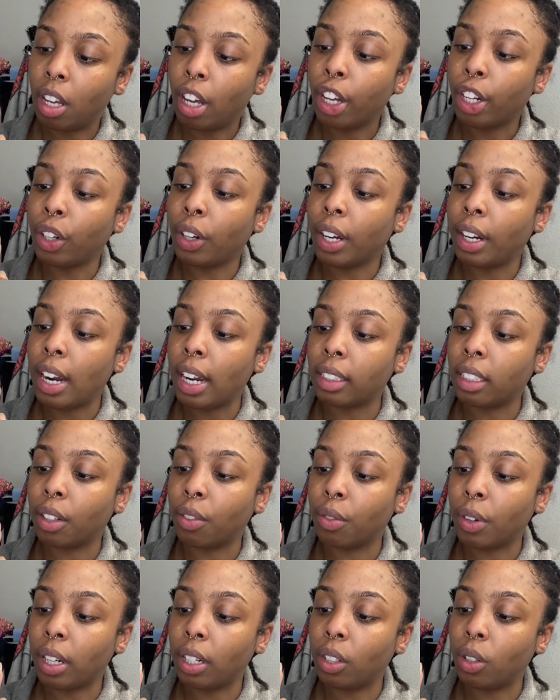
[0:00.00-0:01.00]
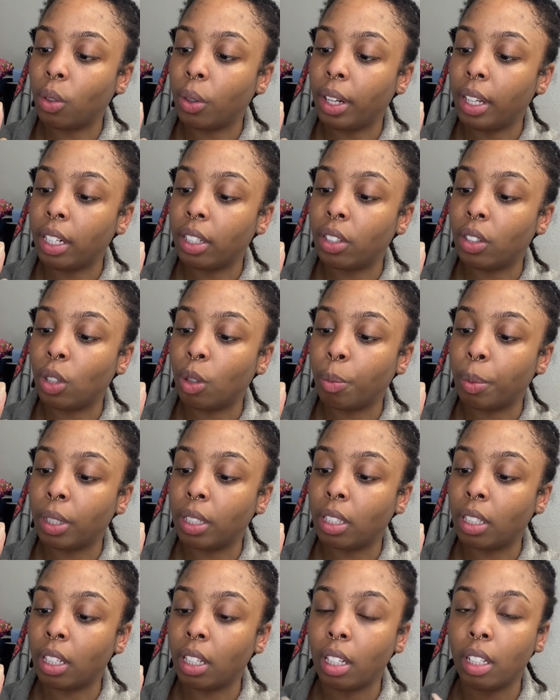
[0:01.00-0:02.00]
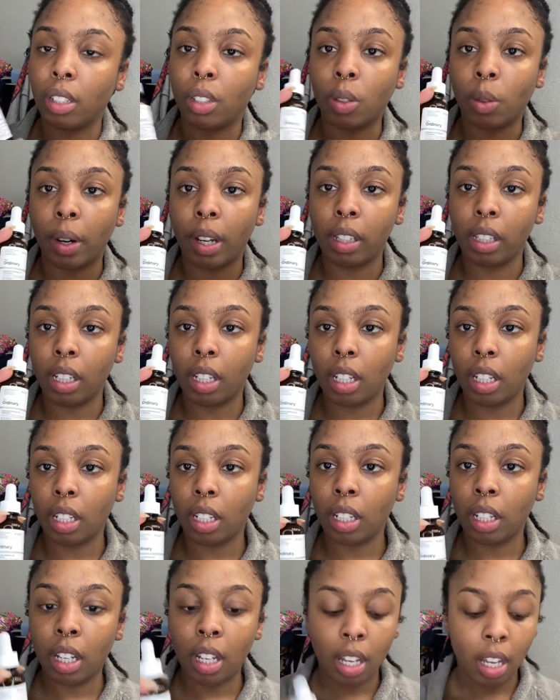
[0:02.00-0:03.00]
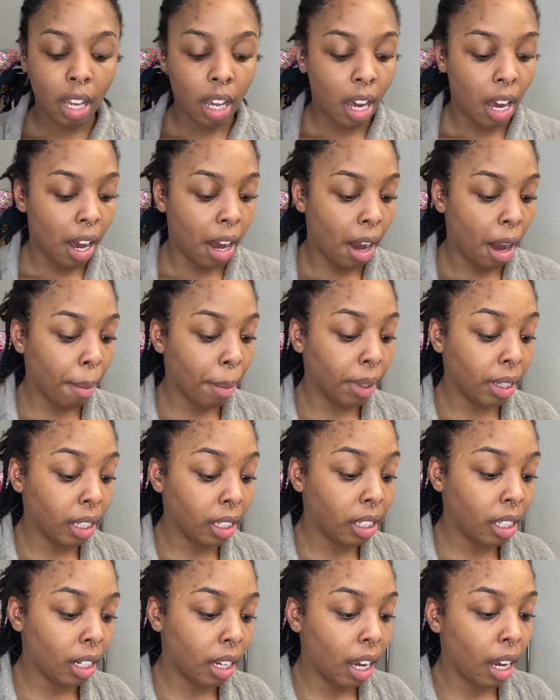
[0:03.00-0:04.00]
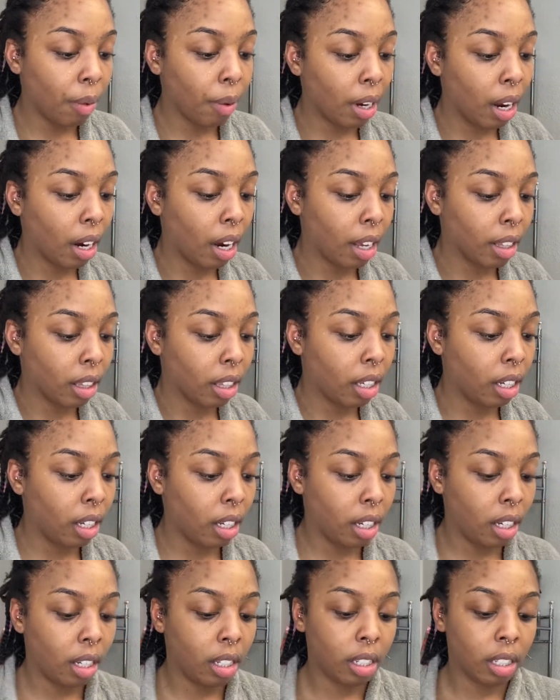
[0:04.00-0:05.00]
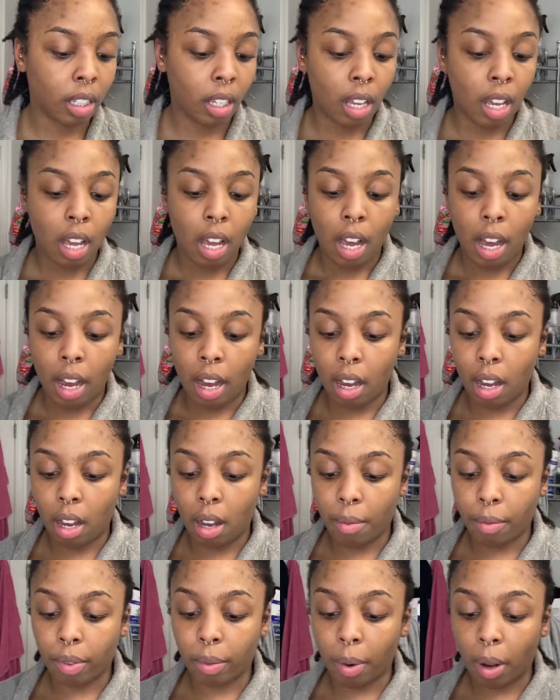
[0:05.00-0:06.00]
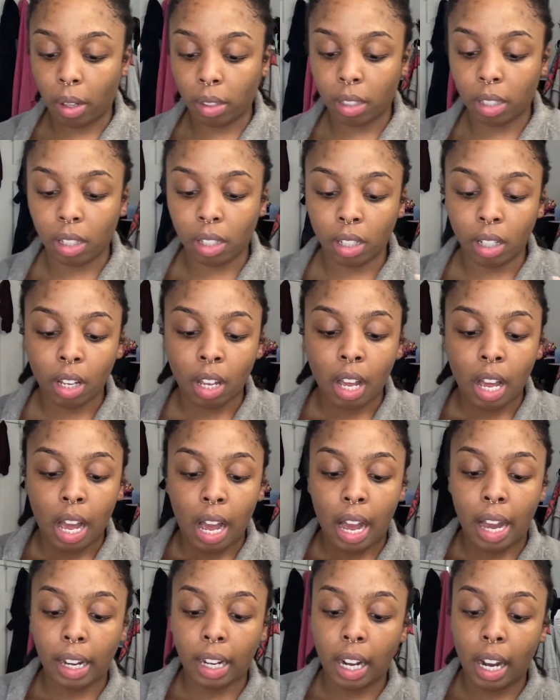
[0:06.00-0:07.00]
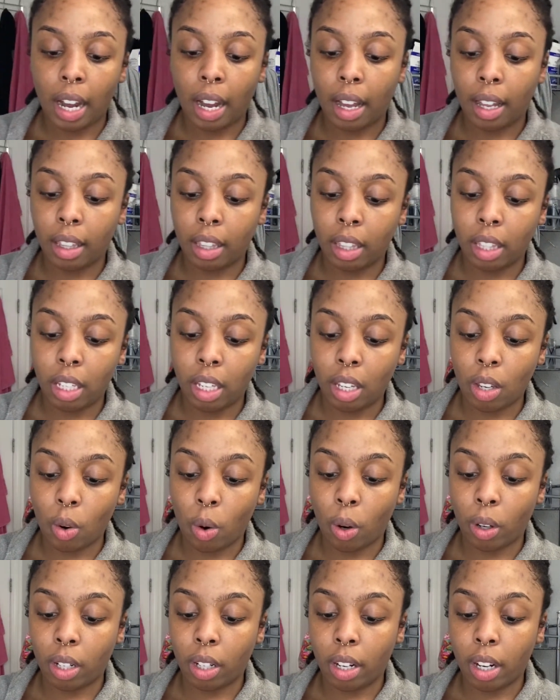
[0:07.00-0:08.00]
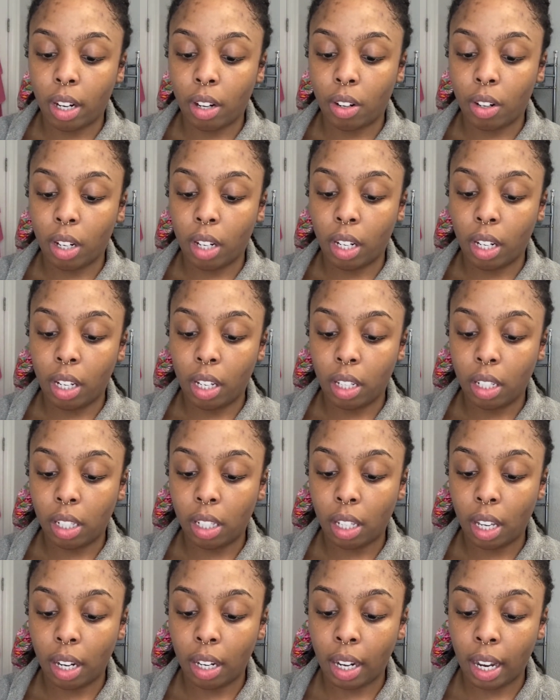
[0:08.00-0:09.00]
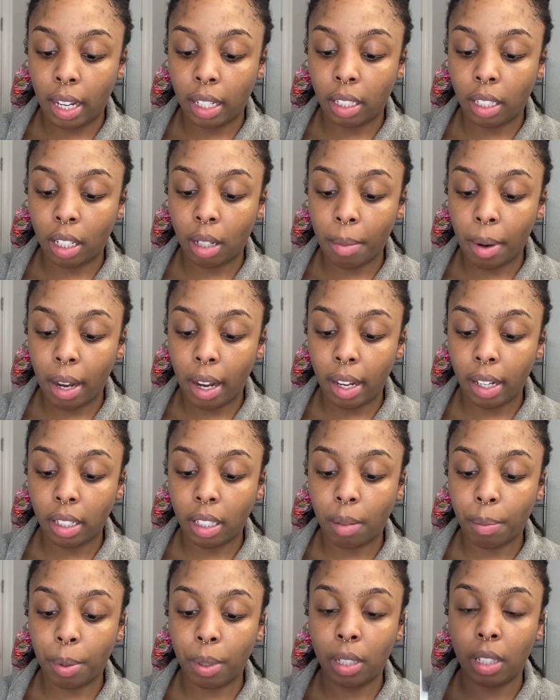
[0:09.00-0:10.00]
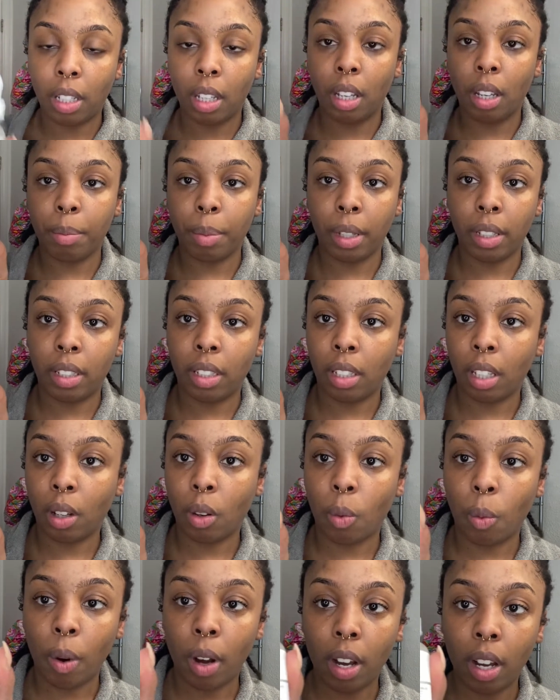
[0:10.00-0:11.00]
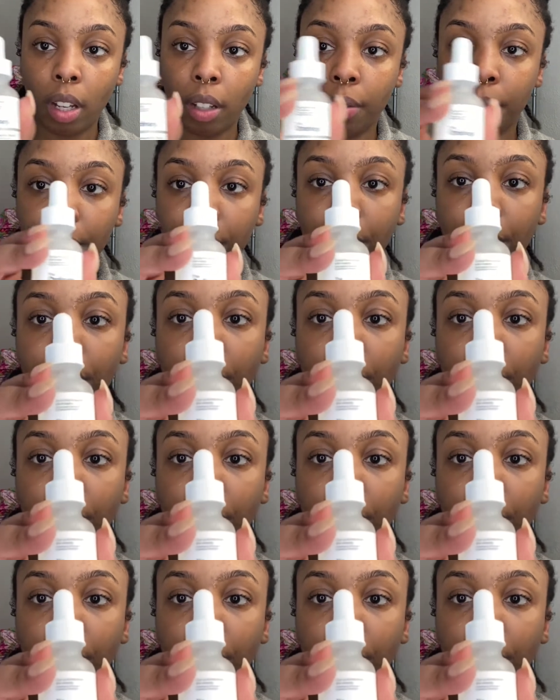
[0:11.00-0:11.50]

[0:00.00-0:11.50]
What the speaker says: Grand Active Retinoid is 2% in squalene. But then today when I got these from Ulta, I got the Ordinary's niacinamide 10% plus zinc 1.